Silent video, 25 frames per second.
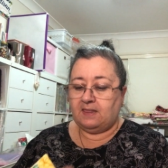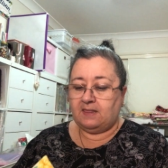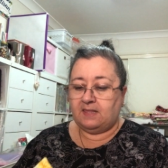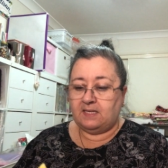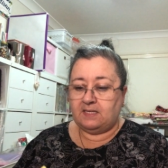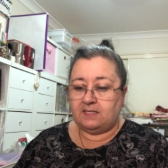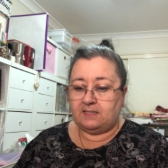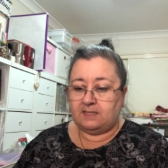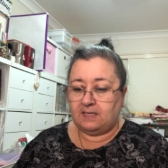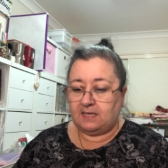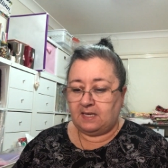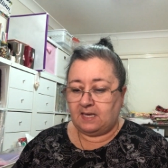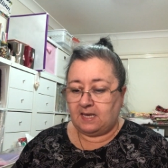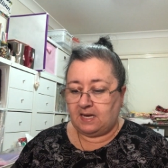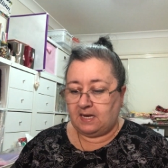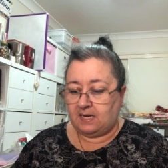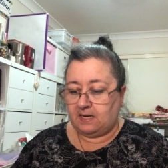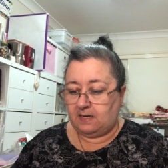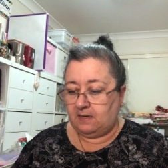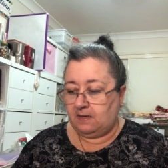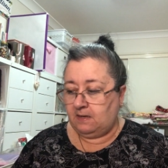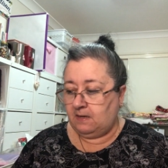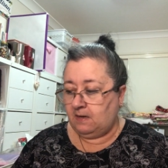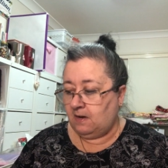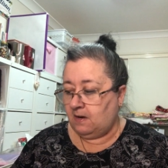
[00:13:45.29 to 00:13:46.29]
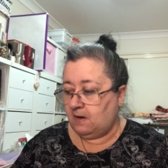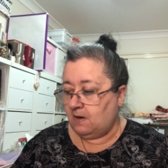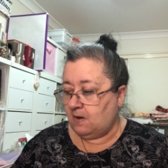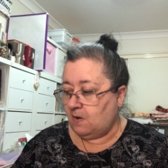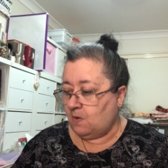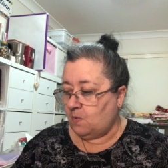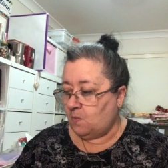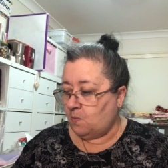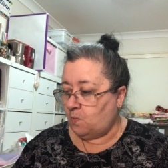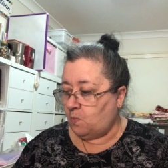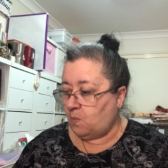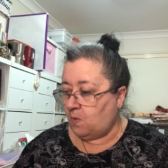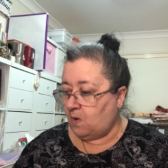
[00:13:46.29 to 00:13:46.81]
This again
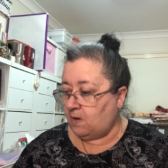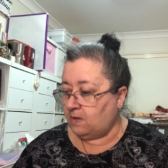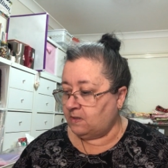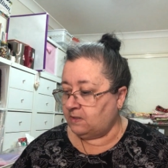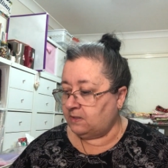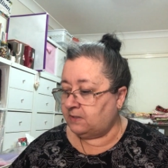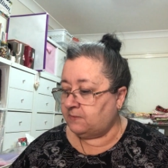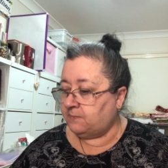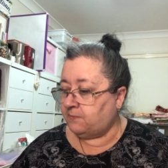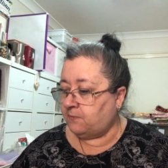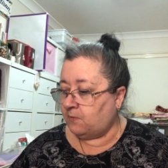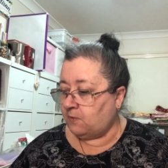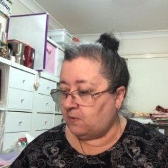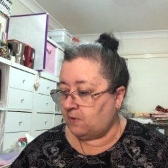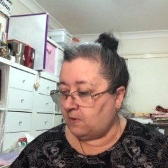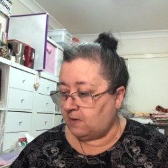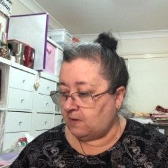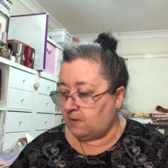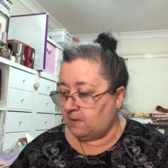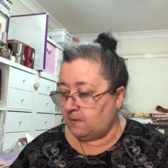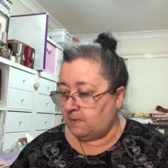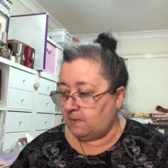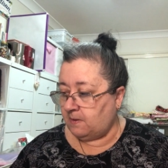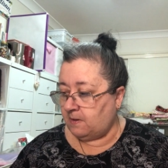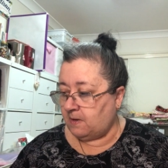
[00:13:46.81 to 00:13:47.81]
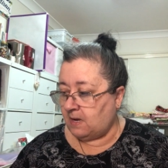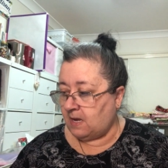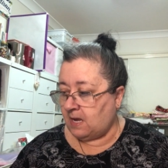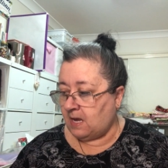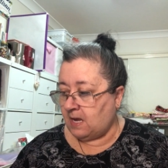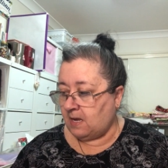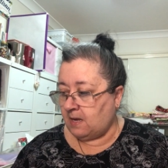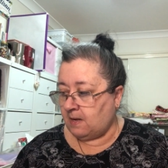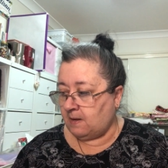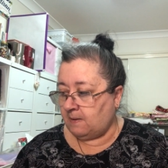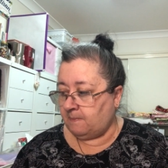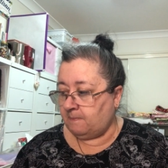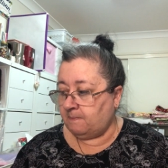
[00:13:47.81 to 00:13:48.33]
was for the
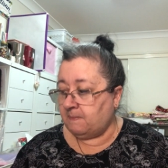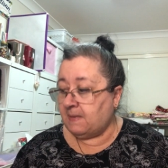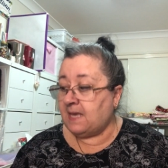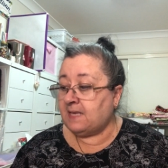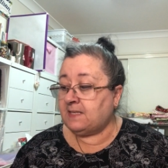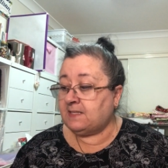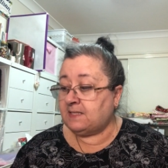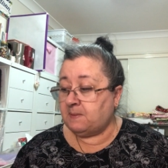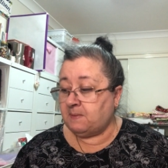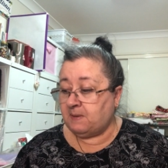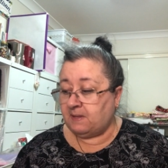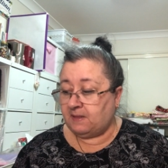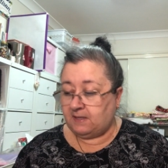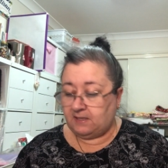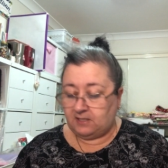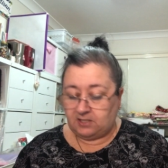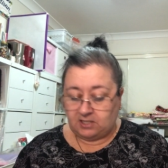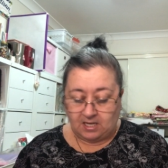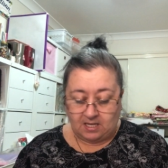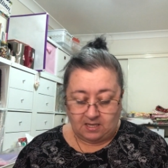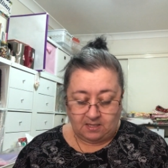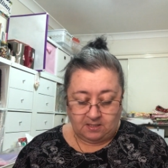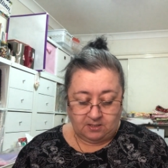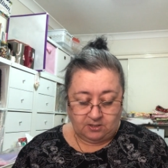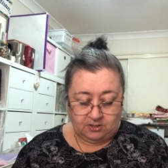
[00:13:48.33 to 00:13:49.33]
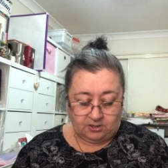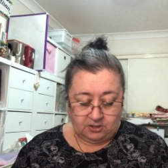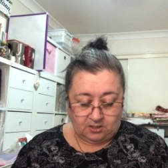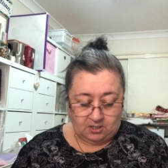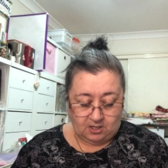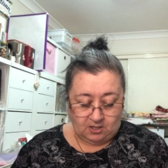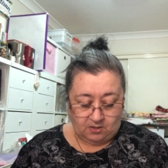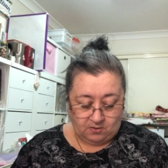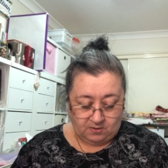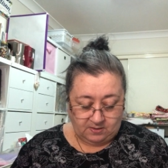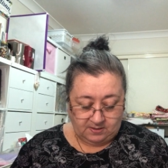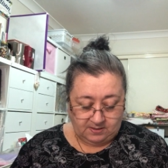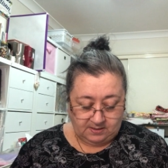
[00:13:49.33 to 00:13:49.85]
Magazine Monthly Challenge
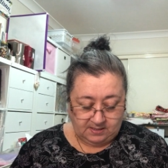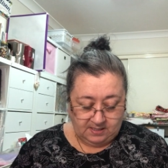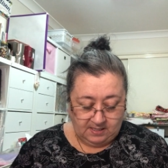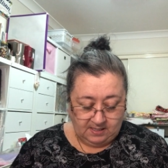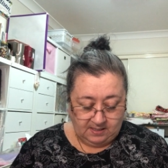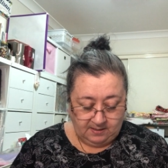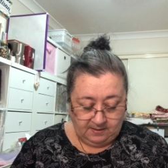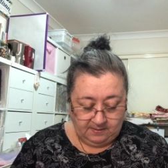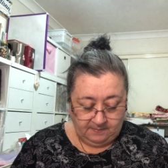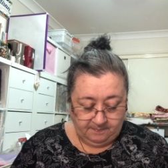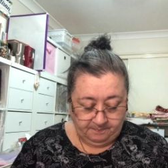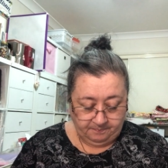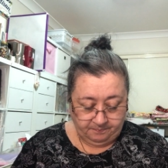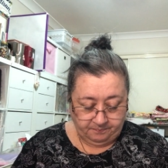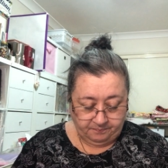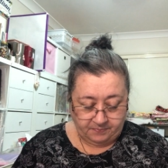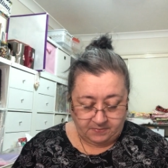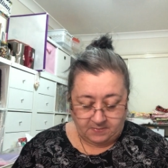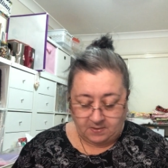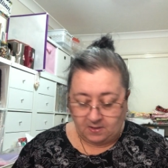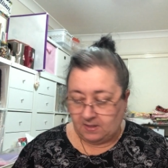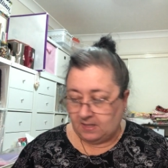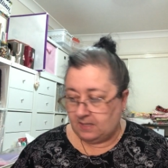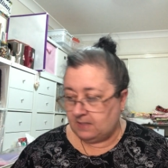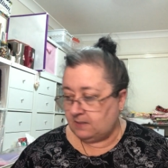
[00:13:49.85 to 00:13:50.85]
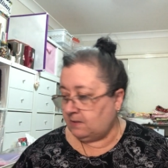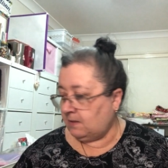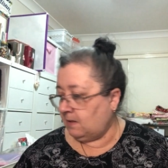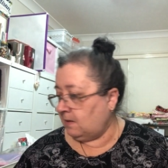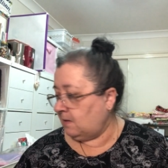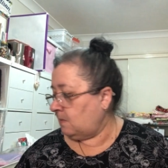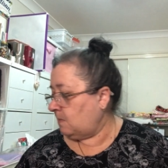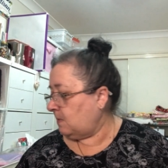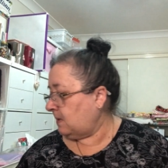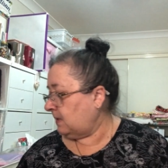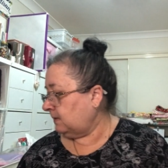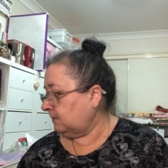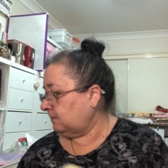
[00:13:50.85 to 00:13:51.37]
acrostic. No, that's
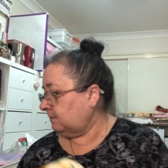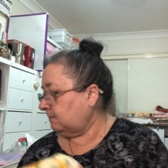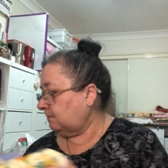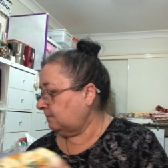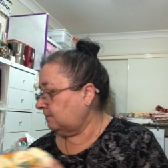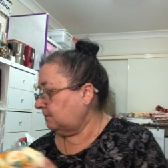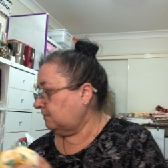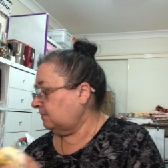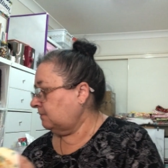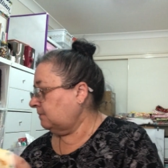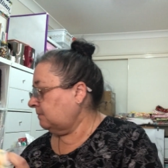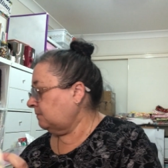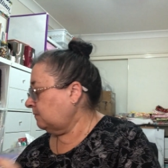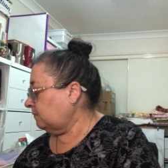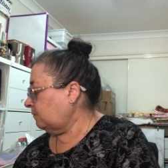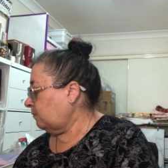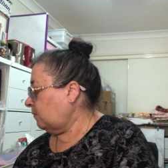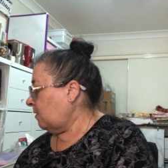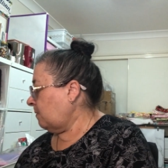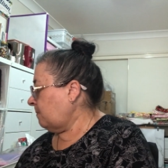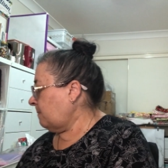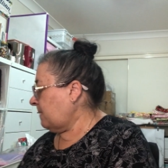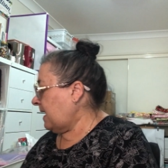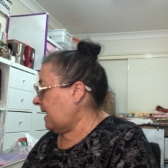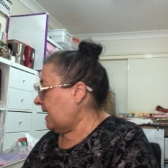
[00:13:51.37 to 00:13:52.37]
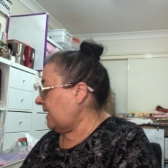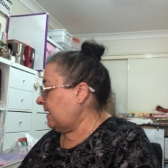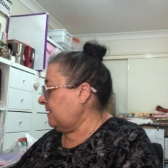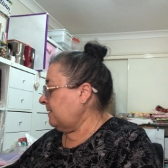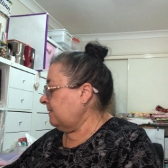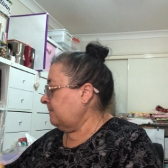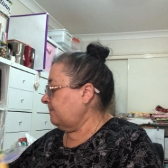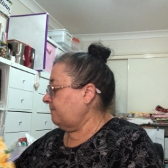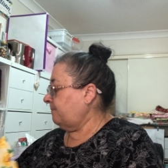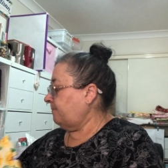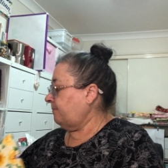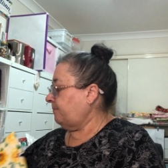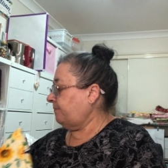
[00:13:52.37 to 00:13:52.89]
not the one. Wrong bag.
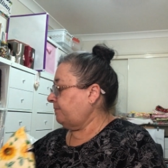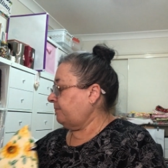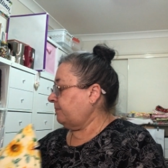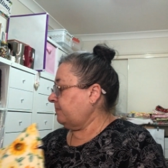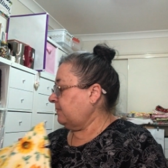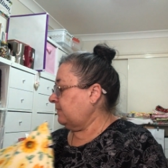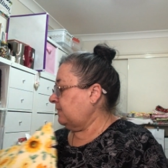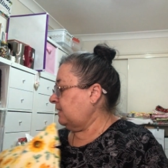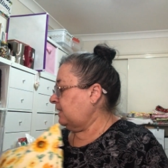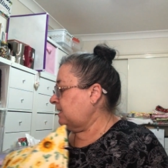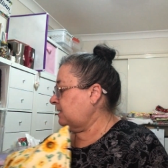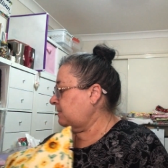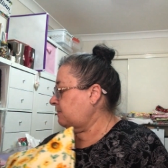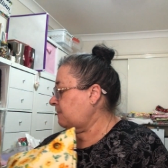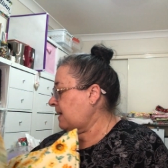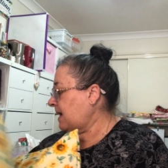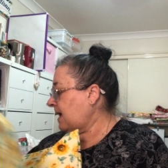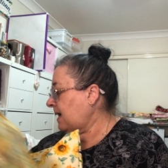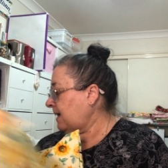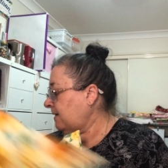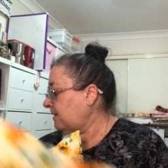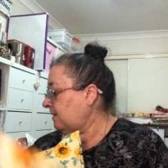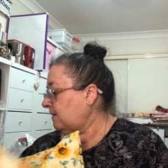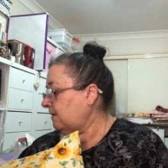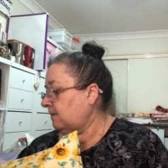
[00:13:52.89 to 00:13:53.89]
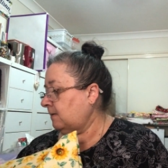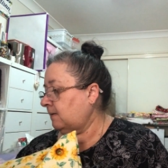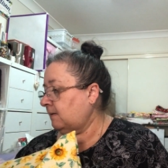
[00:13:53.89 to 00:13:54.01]
This bag.